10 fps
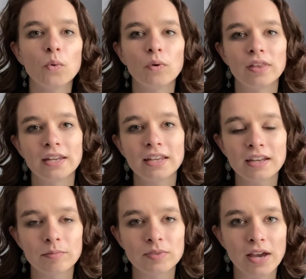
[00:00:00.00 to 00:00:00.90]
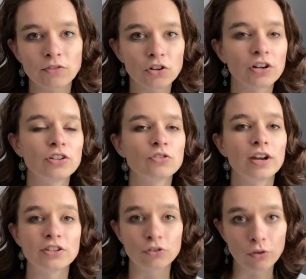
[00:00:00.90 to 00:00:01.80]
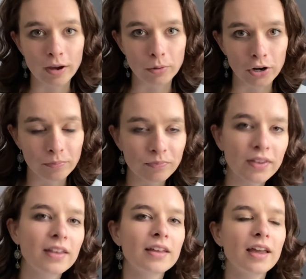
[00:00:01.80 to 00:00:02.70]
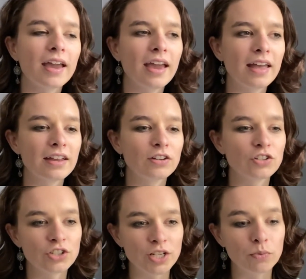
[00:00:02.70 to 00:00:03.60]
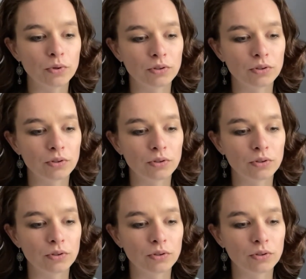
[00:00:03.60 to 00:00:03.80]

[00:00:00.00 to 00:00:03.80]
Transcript: Well, then he comes after her and tries to grab her. And she